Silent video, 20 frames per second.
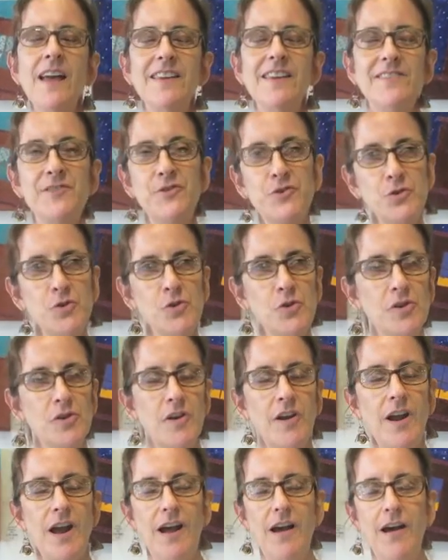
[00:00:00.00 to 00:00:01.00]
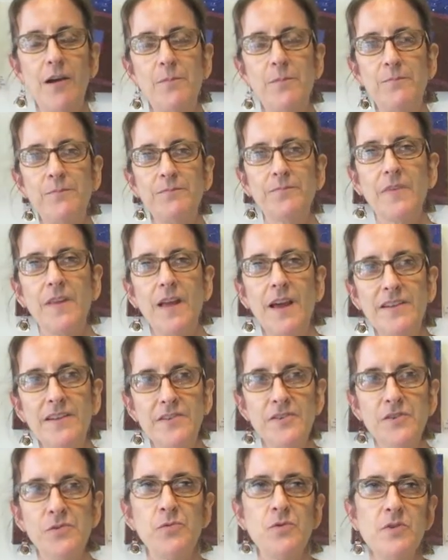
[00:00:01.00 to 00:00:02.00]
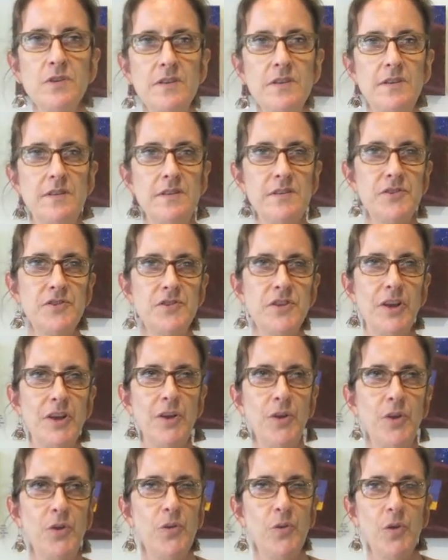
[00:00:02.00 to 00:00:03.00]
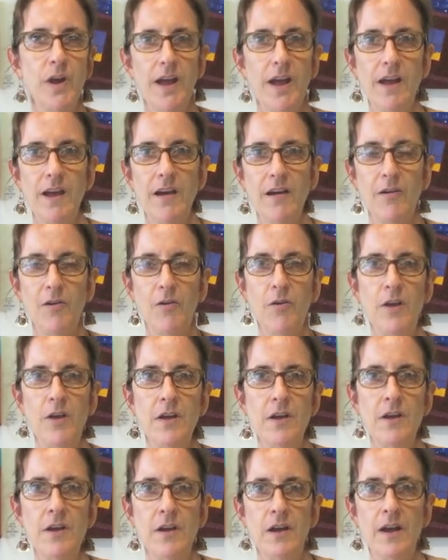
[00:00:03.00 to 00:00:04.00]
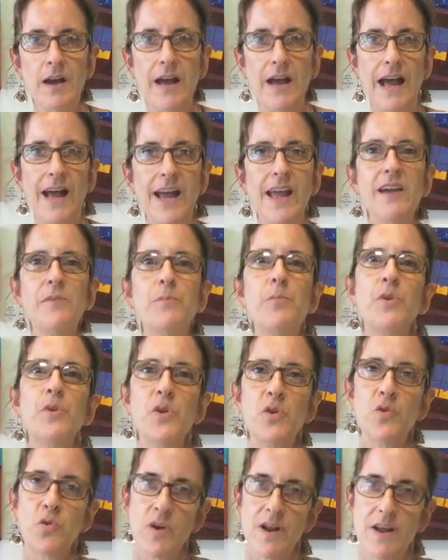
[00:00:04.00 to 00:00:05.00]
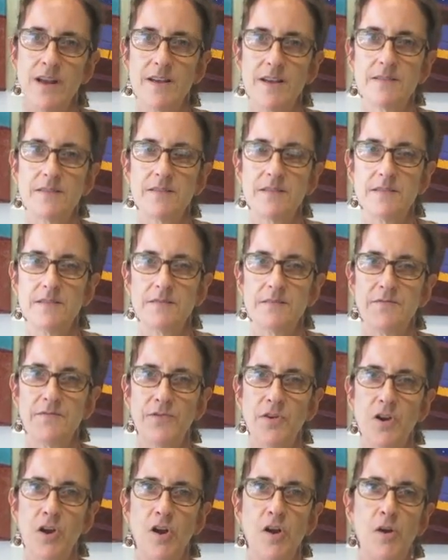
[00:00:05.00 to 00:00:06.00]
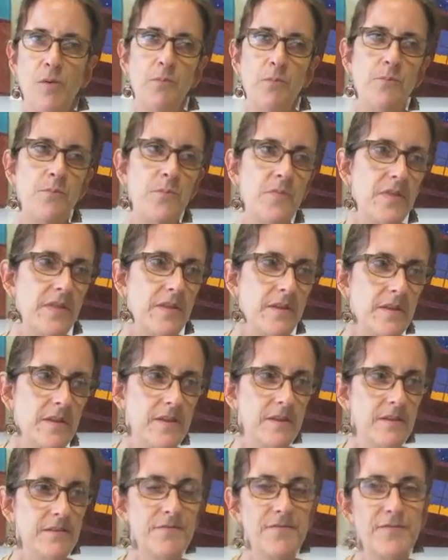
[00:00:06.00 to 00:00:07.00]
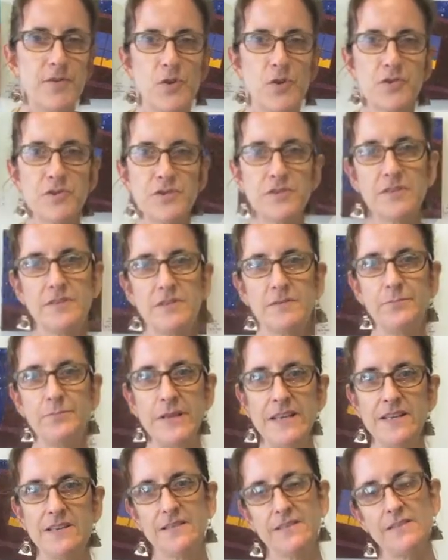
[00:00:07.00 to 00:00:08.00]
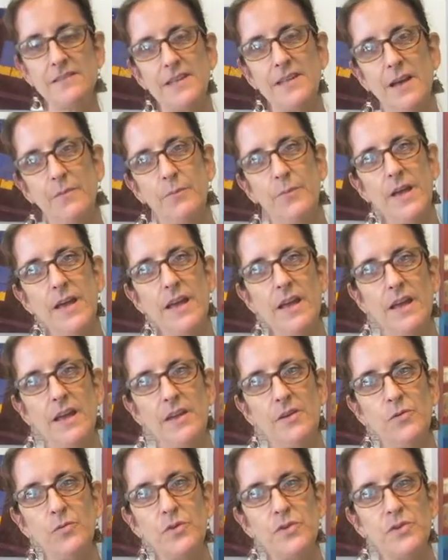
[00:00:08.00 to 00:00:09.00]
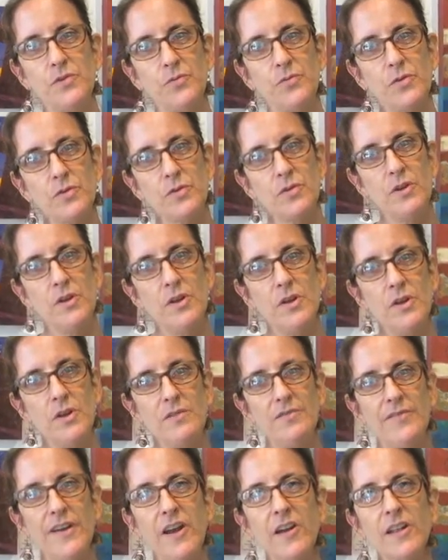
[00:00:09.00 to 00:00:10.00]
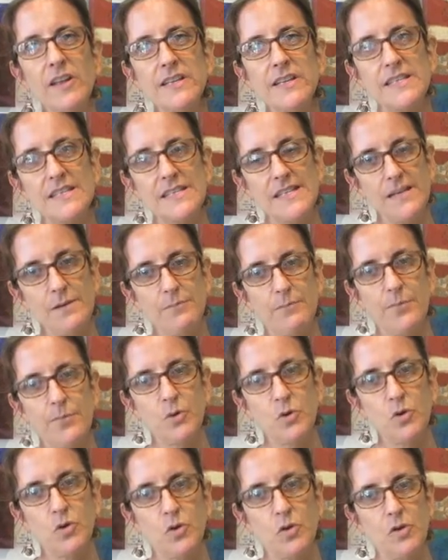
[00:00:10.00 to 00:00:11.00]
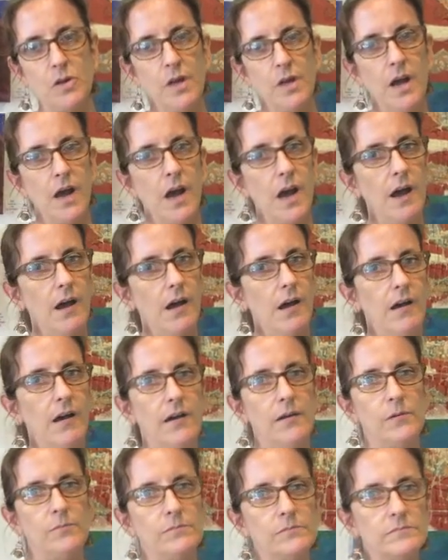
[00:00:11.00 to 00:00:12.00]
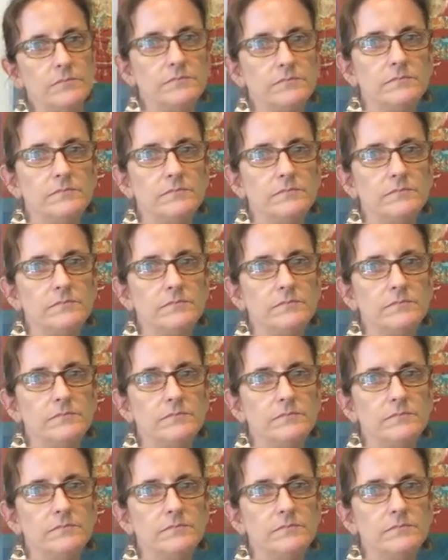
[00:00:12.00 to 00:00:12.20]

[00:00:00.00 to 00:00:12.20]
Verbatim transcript: Sure. I just wanted to show how I have progressed from the first pieces I made, which were fairly simple, like